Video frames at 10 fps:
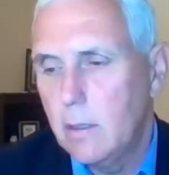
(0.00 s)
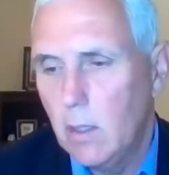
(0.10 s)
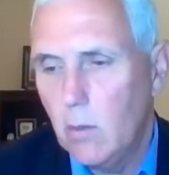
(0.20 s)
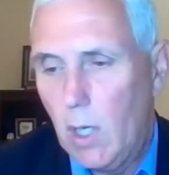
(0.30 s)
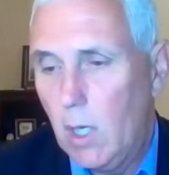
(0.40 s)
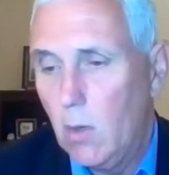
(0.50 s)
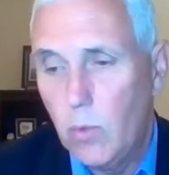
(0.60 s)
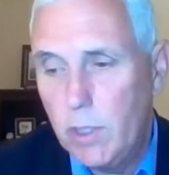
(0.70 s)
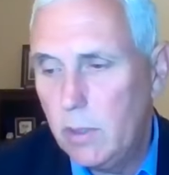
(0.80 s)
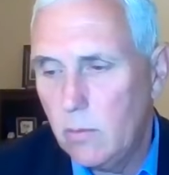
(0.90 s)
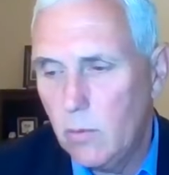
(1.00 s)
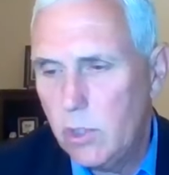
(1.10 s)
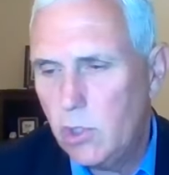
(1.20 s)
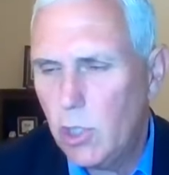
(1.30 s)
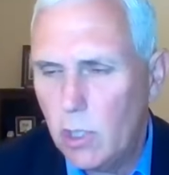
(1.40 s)
that while we,
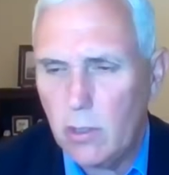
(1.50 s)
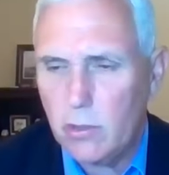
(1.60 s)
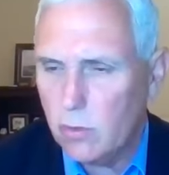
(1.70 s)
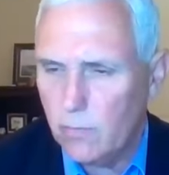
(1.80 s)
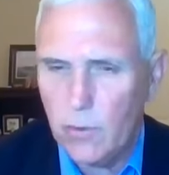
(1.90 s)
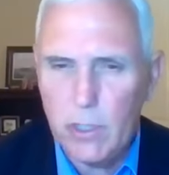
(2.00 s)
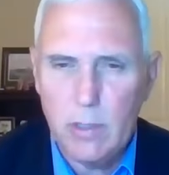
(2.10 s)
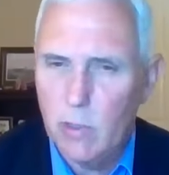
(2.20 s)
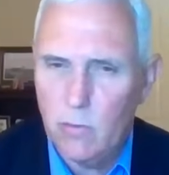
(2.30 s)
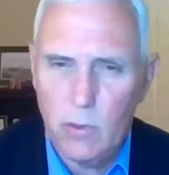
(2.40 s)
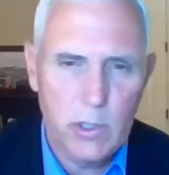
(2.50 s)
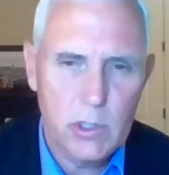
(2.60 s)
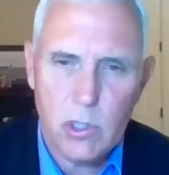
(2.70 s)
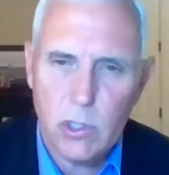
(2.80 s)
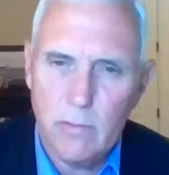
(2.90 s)
we cherish the freedom of
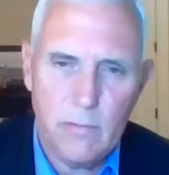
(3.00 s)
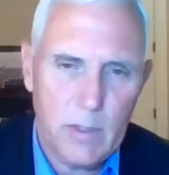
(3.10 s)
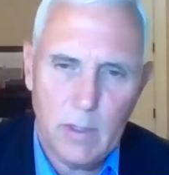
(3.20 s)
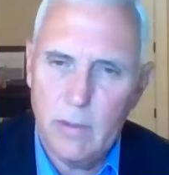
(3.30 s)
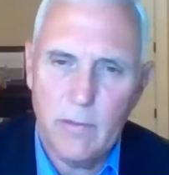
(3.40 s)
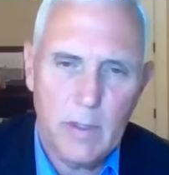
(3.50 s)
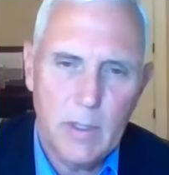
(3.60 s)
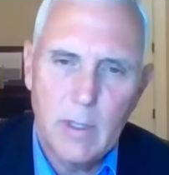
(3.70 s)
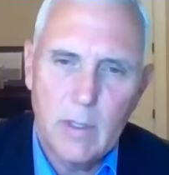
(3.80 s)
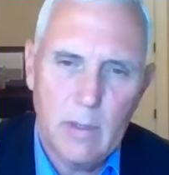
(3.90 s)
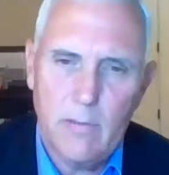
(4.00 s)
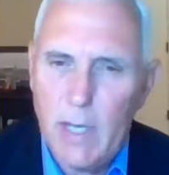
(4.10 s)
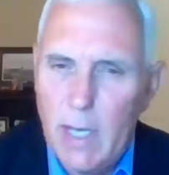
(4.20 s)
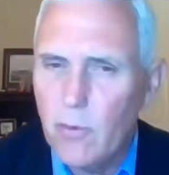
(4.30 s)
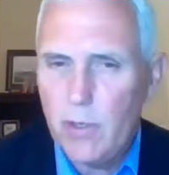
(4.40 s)
religion of, of,
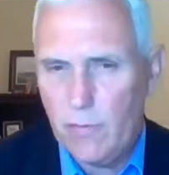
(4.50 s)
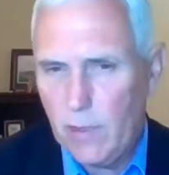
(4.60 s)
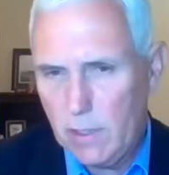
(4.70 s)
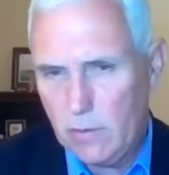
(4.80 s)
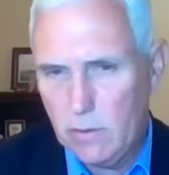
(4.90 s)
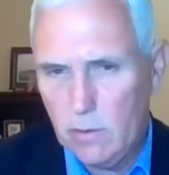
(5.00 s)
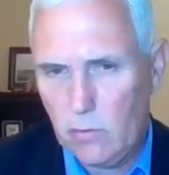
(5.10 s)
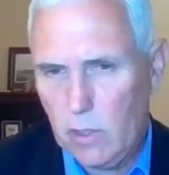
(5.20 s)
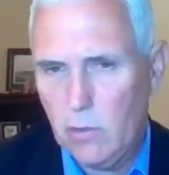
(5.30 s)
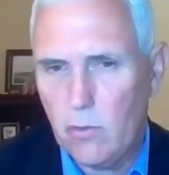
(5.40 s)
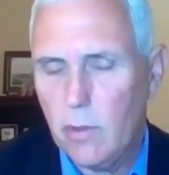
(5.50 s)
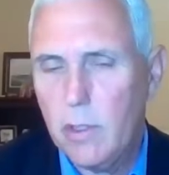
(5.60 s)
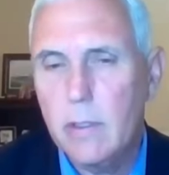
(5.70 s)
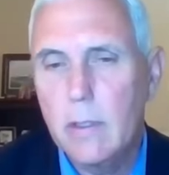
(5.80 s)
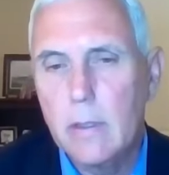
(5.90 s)
of every faith in this
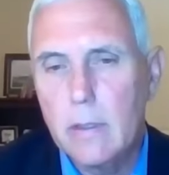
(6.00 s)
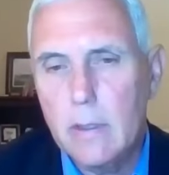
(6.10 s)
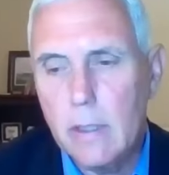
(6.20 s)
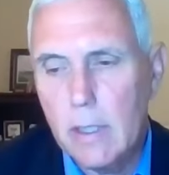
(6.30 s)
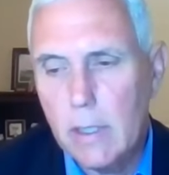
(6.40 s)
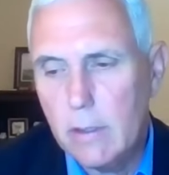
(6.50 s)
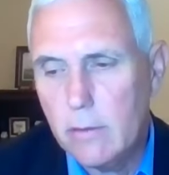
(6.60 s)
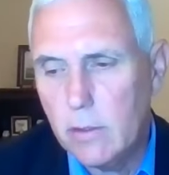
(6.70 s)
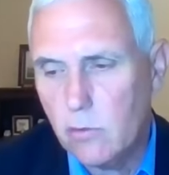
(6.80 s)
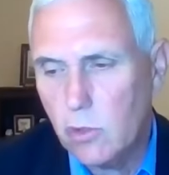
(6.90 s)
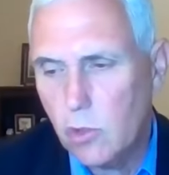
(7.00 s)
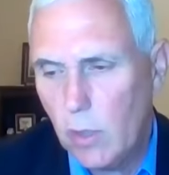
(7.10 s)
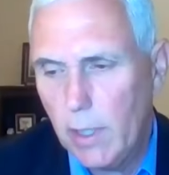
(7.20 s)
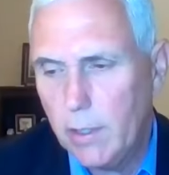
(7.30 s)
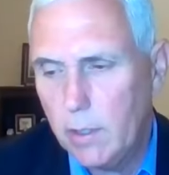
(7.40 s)
country uh, that's
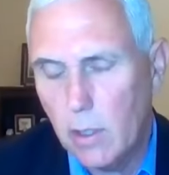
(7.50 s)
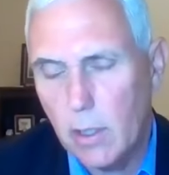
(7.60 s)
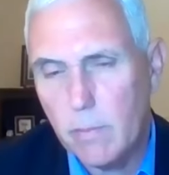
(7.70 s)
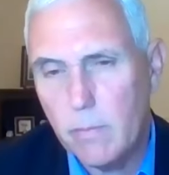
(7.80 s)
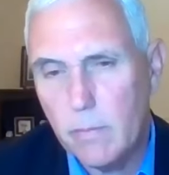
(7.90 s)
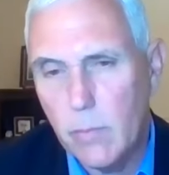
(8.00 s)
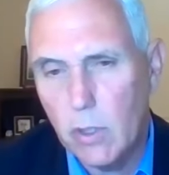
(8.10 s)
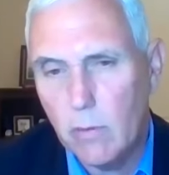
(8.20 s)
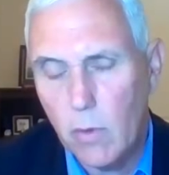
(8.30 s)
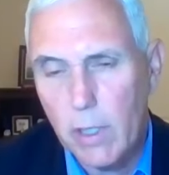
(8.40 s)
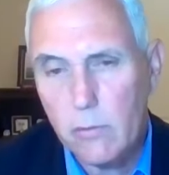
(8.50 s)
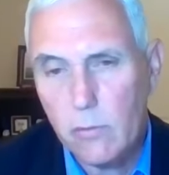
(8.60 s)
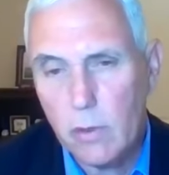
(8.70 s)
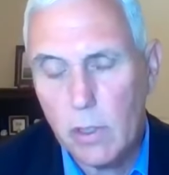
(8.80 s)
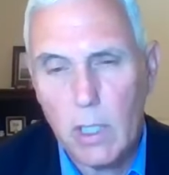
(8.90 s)
enshrined in our Bill of
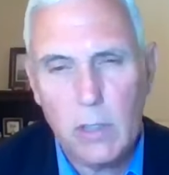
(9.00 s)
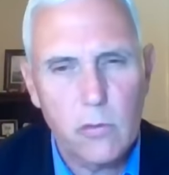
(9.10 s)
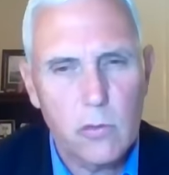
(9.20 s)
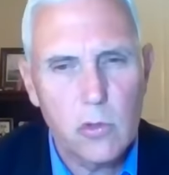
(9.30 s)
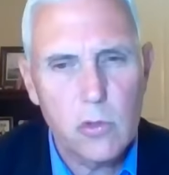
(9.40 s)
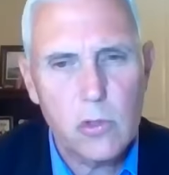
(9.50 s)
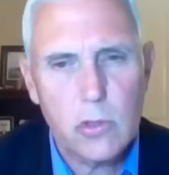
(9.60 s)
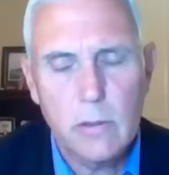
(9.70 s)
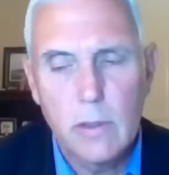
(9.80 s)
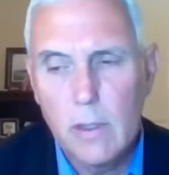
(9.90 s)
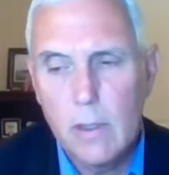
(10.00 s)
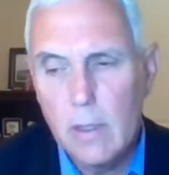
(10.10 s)
Rights and our Constitution,